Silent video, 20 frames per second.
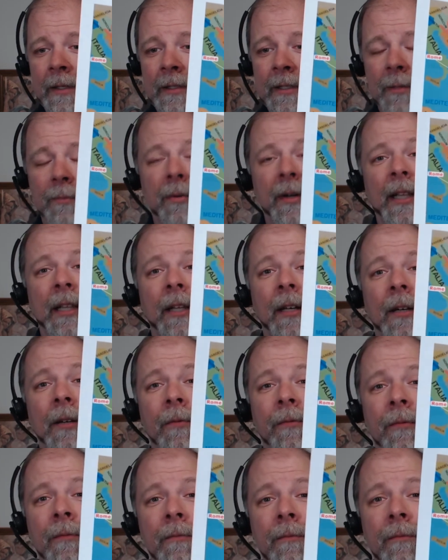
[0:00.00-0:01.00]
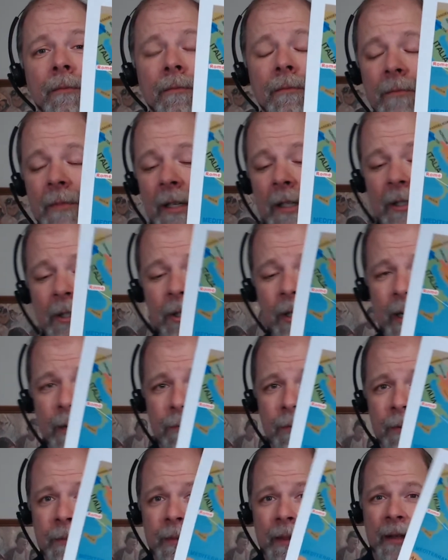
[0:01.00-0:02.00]
A pretty long
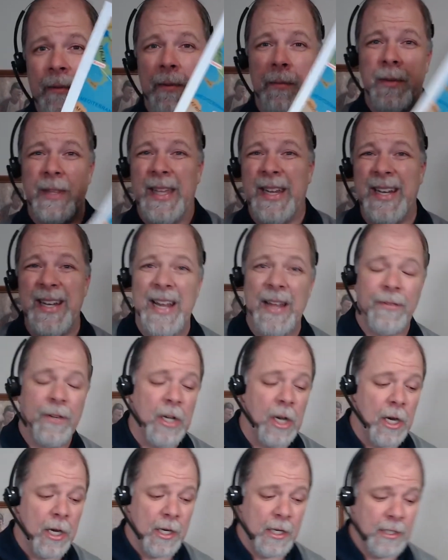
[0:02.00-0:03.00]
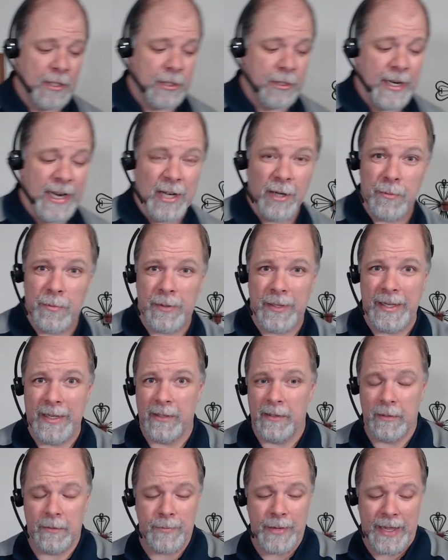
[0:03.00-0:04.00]
trip. Remember, they didn't have cars or
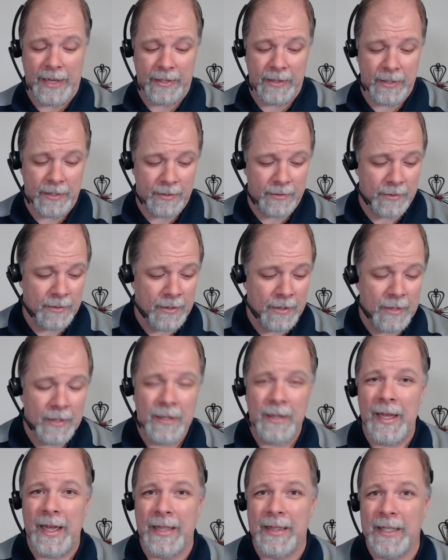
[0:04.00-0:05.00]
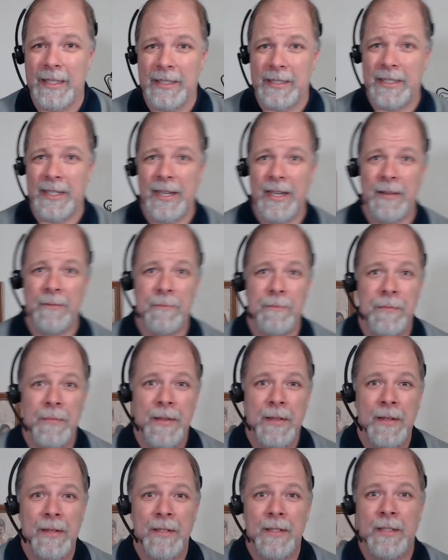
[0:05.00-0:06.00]
airplanes back then at this time.
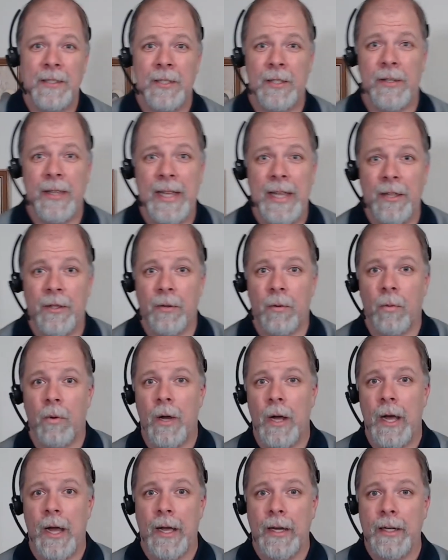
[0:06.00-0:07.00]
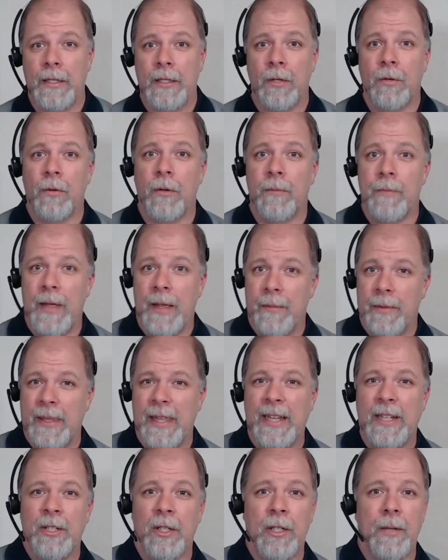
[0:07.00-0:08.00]
So they either walked or maybe they
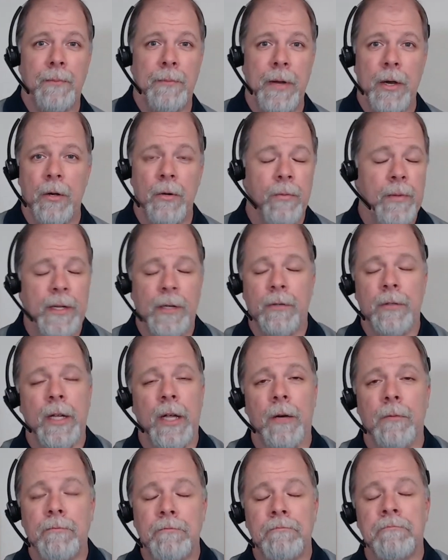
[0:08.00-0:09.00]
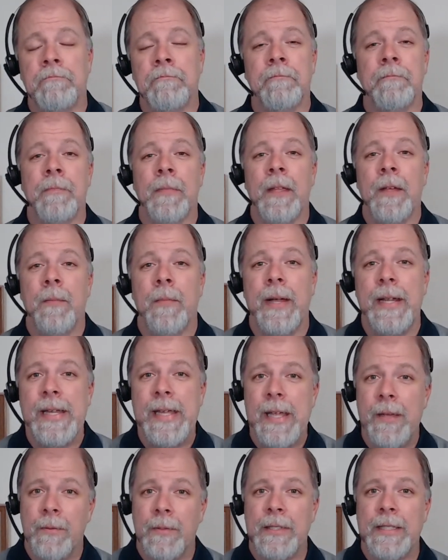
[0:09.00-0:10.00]
took a boat. We don't know. But
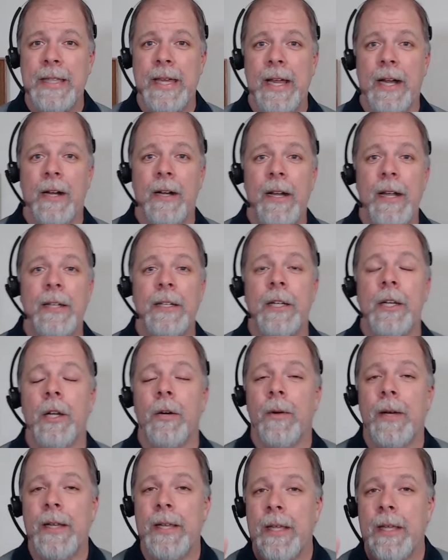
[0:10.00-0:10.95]
he was there, and you know what?